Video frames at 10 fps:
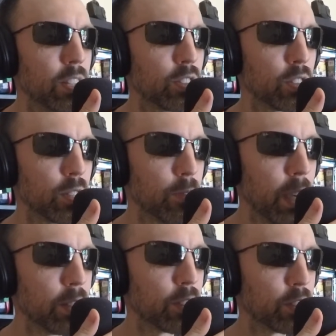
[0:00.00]
So she
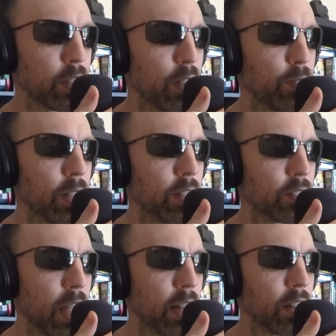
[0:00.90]
finds herself in
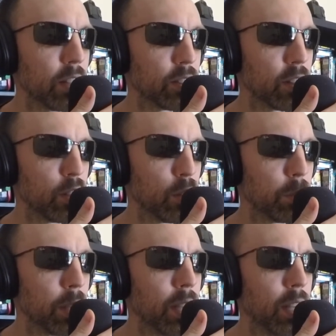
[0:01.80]
this endless
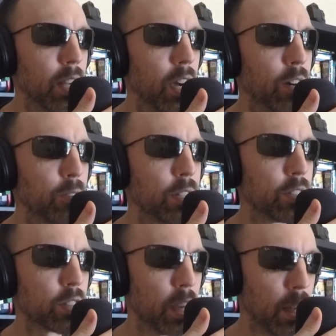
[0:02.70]
loop of
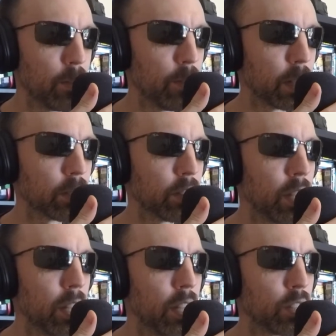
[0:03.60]
these convicts
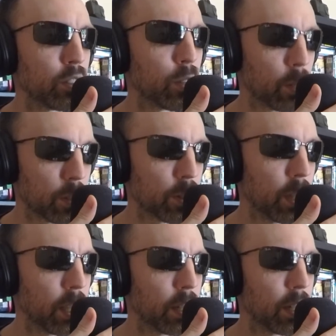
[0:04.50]

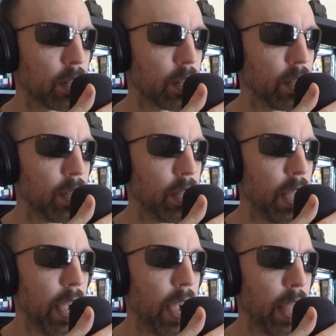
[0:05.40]
torturing her,
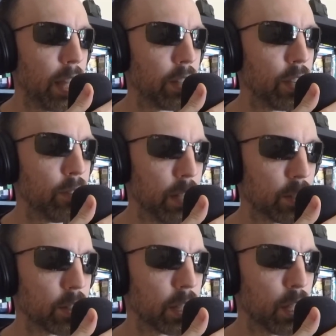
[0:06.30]
and
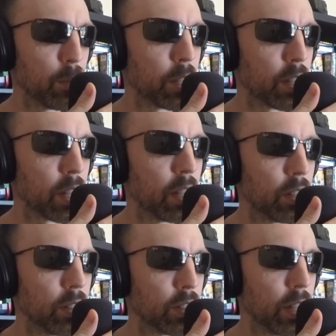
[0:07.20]
eventually coming to the
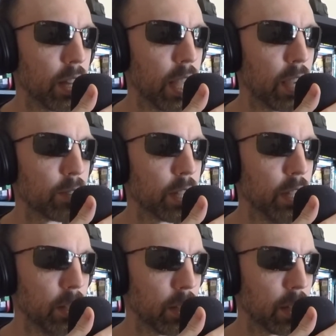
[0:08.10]
conclusion that they have to
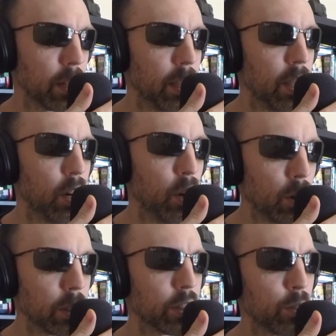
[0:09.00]
kill her,
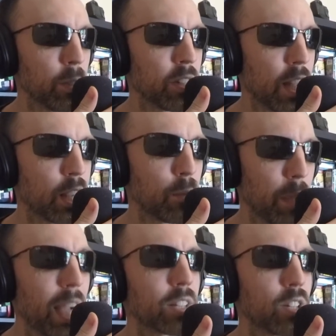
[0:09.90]
only to be taken
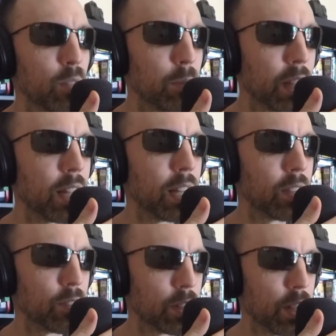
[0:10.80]
back to the beginning
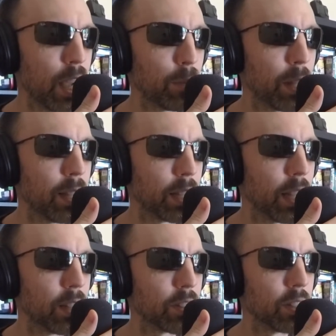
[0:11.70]
of the timeline
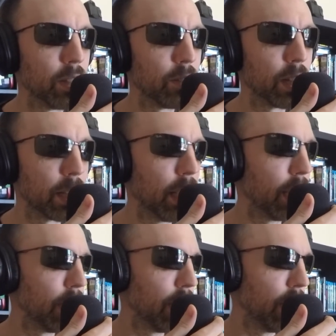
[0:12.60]
again to live it
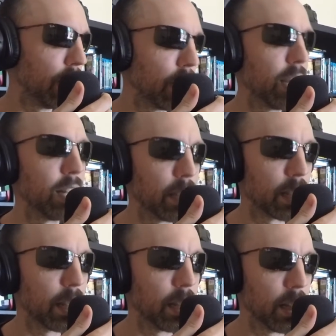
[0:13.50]
again and again and
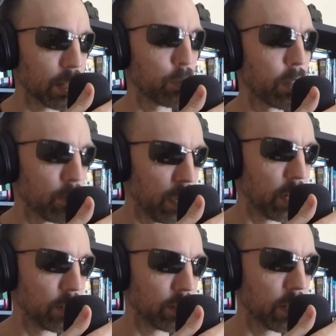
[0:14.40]
again. And that's what the
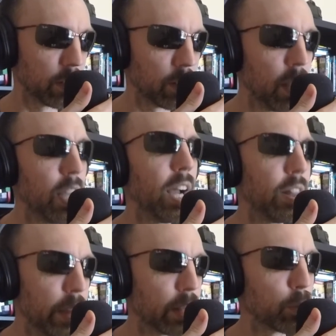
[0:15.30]
virus does,
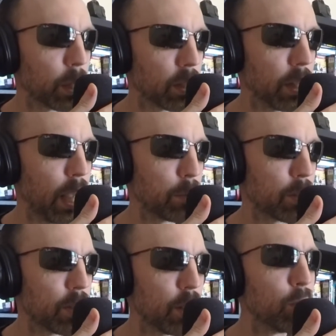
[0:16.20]
and that's what
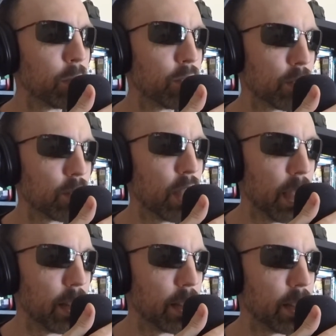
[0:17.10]
collapsed human
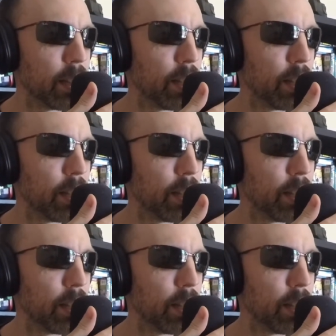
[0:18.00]
society.